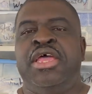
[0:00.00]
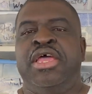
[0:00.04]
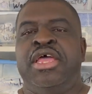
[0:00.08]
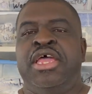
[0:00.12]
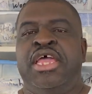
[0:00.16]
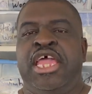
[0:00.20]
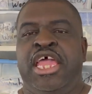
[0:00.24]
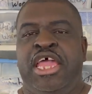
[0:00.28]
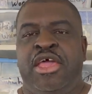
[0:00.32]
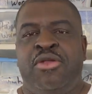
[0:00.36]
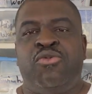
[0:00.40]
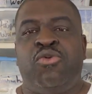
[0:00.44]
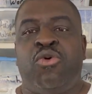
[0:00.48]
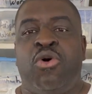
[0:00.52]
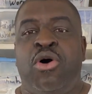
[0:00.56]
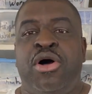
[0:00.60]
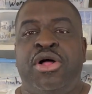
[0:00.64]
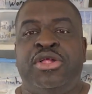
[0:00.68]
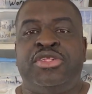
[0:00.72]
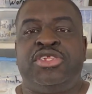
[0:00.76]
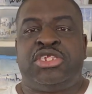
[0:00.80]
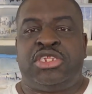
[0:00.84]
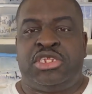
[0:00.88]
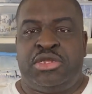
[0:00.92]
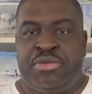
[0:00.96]
it
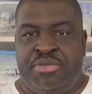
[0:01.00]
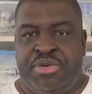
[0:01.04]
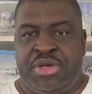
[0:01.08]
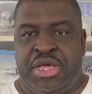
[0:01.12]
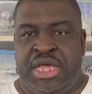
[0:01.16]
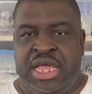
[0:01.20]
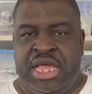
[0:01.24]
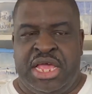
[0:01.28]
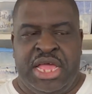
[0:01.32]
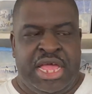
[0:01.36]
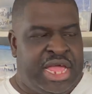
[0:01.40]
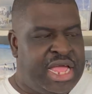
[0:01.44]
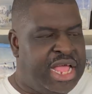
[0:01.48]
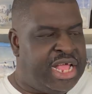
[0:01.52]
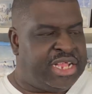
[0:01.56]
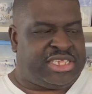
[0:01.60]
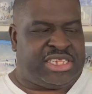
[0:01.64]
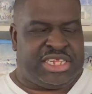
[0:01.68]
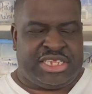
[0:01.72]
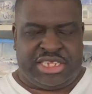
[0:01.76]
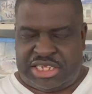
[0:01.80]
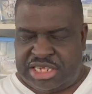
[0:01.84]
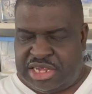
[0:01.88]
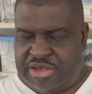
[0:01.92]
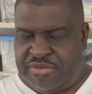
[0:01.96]
wants to be. It's
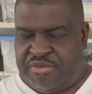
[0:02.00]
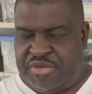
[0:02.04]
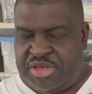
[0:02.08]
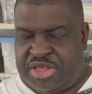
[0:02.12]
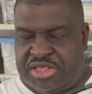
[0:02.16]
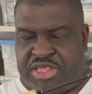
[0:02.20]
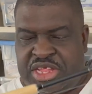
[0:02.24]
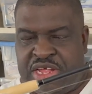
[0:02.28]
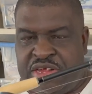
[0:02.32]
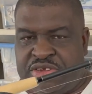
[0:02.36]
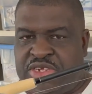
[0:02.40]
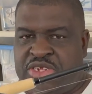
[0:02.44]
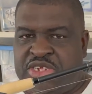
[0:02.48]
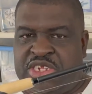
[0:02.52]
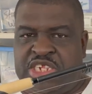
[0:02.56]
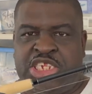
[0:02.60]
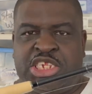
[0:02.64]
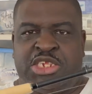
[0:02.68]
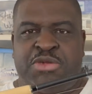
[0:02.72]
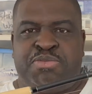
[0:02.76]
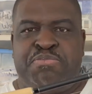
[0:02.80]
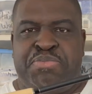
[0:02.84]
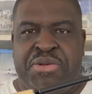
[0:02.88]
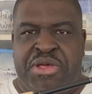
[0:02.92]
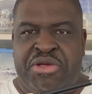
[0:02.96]
as if there's a
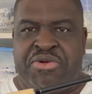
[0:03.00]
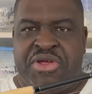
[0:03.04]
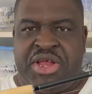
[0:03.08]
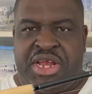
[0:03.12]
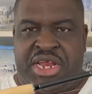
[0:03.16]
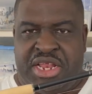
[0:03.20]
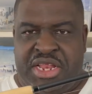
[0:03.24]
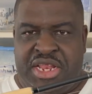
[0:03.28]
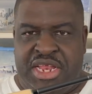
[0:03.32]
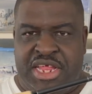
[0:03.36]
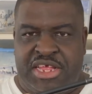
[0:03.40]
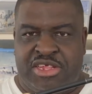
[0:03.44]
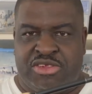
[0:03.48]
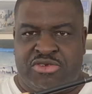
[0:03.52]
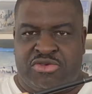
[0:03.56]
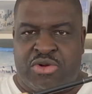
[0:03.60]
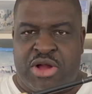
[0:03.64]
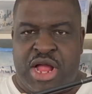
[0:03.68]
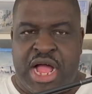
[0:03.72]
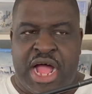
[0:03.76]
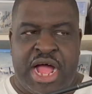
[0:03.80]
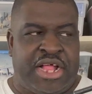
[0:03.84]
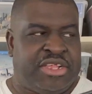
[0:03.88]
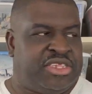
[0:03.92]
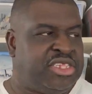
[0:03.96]
spirit in these
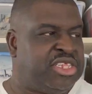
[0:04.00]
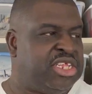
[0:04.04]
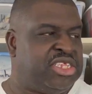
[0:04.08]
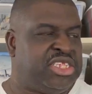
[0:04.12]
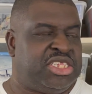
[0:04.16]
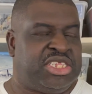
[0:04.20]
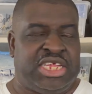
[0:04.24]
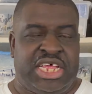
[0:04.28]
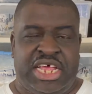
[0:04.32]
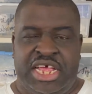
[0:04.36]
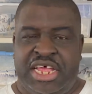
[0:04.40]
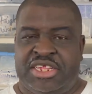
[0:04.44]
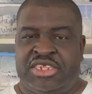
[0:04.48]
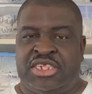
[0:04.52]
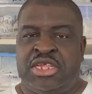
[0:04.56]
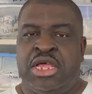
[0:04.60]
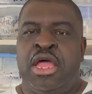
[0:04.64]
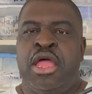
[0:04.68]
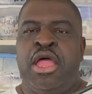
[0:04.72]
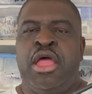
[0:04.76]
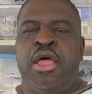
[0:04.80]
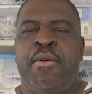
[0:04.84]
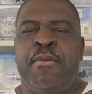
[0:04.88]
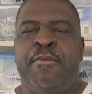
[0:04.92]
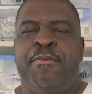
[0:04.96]
rods that says,
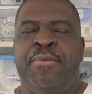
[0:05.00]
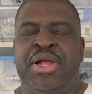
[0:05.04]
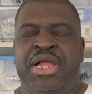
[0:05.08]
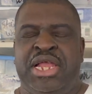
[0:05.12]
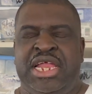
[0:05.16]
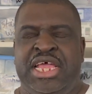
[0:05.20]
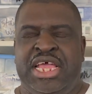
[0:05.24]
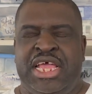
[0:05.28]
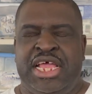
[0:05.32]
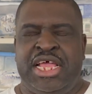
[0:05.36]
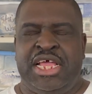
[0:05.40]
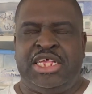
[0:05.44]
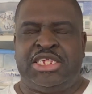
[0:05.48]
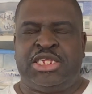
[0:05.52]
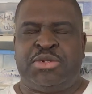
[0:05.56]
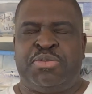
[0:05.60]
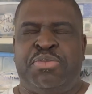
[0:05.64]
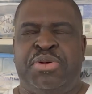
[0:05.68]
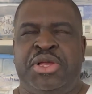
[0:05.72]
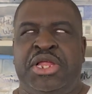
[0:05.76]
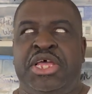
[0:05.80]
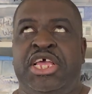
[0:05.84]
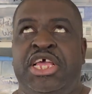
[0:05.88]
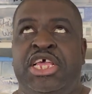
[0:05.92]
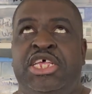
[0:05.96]
please,
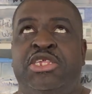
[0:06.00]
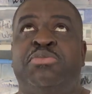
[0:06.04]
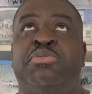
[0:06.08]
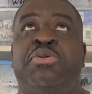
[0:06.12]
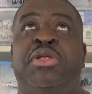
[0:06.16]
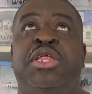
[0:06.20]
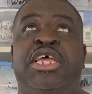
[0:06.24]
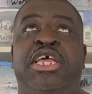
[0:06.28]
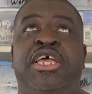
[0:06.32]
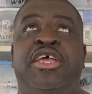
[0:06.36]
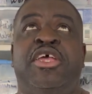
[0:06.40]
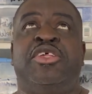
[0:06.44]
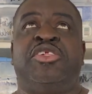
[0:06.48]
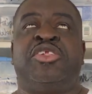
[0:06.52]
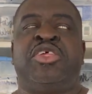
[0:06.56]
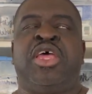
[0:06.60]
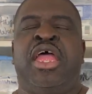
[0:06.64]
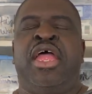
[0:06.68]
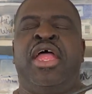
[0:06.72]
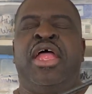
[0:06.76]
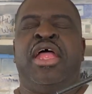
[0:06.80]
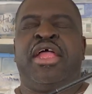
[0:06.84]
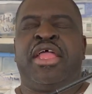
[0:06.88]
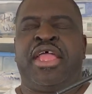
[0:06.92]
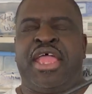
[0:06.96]
please, please
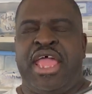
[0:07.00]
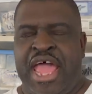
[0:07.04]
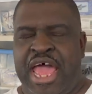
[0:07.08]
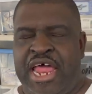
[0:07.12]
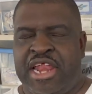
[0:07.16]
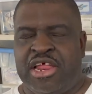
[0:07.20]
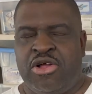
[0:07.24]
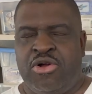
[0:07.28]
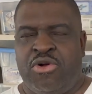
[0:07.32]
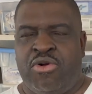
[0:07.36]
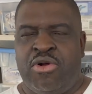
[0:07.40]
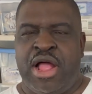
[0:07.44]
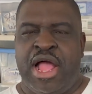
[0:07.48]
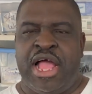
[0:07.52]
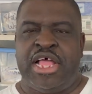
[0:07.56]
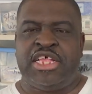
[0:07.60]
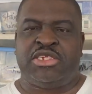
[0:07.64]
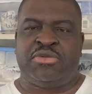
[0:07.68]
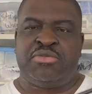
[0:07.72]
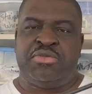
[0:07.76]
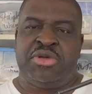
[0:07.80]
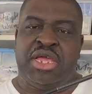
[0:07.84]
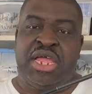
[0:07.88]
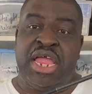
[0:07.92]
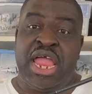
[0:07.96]
categorize
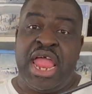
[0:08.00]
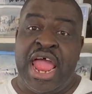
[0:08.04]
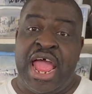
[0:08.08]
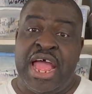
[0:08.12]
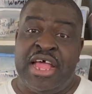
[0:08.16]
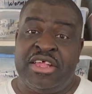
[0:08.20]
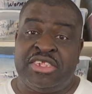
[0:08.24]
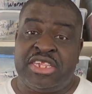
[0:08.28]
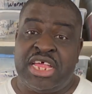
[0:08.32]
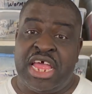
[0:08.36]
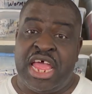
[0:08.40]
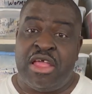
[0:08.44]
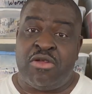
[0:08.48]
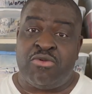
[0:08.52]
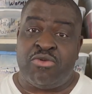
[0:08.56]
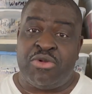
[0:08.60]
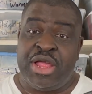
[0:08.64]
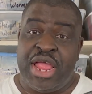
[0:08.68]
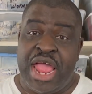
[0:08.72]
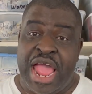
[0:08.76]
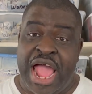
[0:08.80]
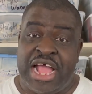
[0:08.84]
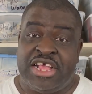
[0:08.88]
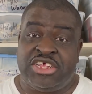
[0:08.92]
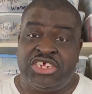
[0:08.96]
me as a
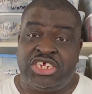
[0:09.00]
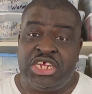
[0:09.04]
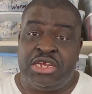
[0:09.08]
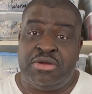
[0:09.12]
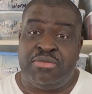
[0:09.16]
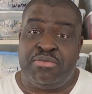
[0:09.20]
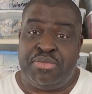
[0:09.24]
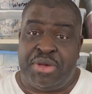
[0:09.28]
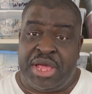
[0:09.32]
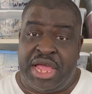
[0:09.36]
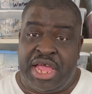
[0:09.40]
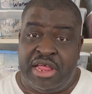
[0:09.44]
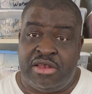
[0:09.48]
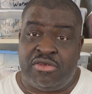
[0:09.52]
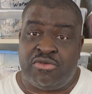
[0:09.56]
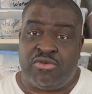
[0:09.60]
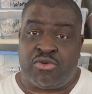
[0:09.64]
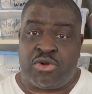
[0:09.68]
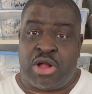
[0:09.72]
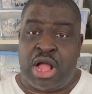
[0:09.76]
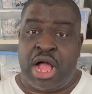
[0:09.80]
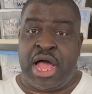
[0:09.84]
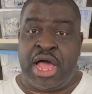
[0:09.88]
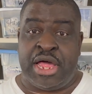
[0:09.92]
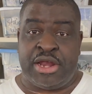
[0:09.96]
reaction bait
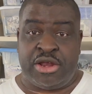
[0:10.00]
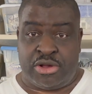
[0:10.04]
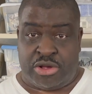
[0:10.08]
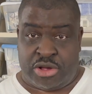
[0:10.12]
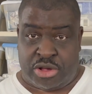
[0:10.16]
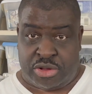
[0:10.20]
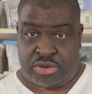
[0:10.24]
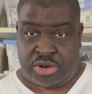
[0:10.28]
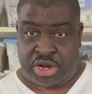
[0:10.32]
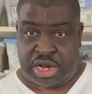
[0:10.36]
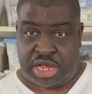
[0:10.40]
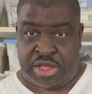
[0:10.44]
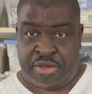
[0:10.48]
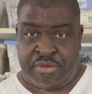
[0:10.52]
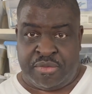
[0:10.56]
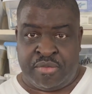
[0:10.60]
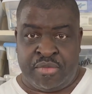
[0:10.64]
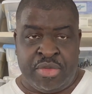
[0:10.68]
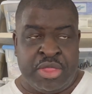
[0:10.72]
rod only.